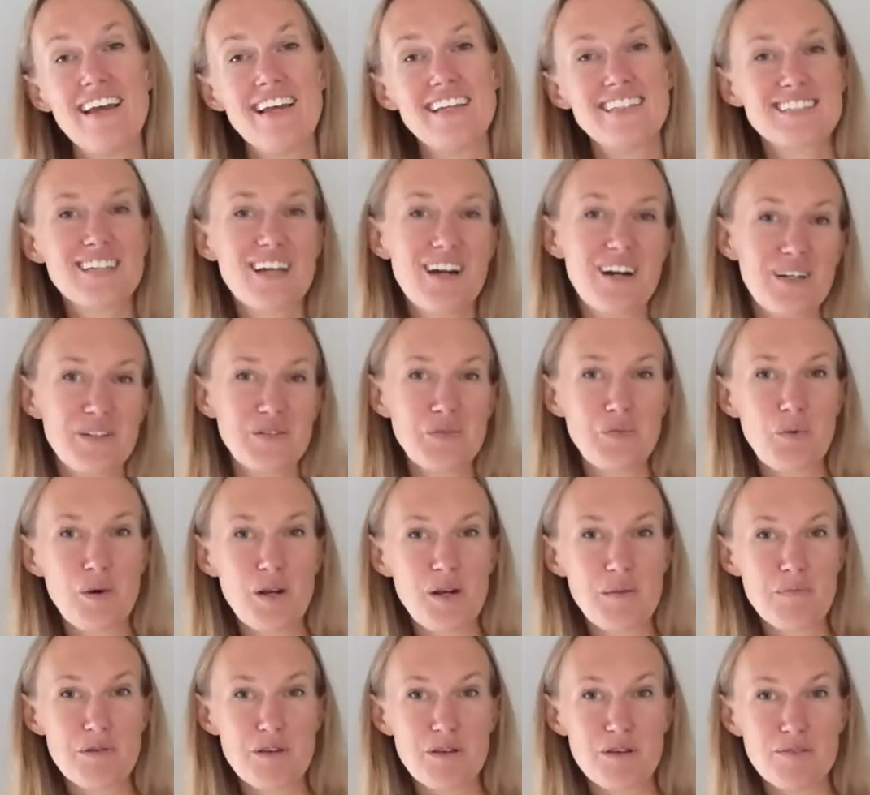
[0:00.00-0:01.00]
It's called
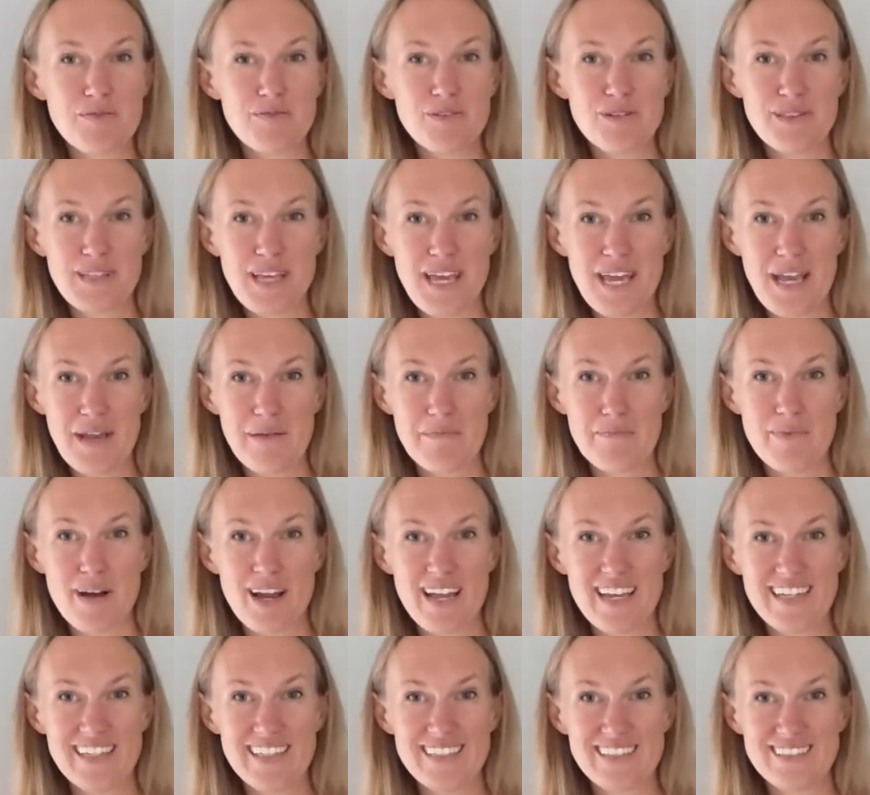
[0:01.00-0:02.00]
What a Beautiful Name
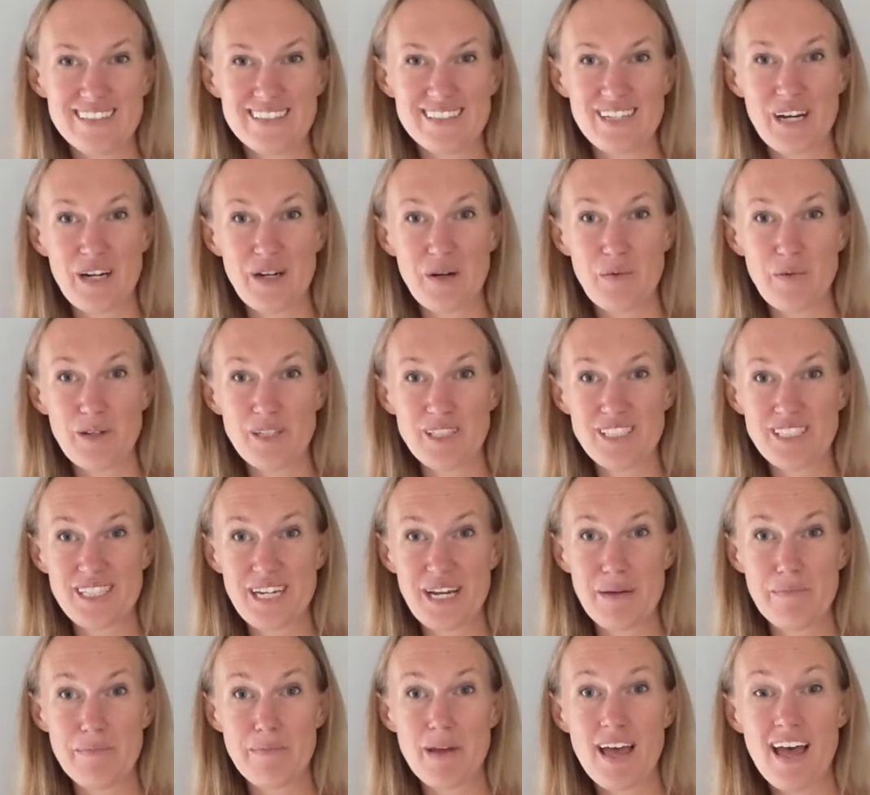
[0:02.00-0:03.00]
by Hillsong
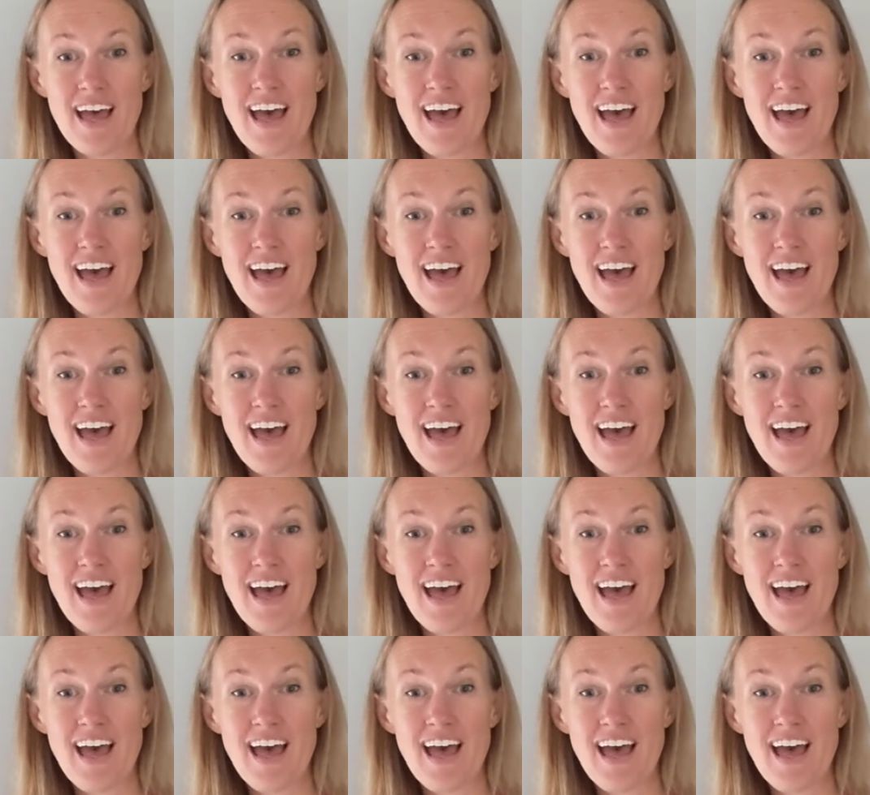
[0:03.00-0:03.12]
Worship.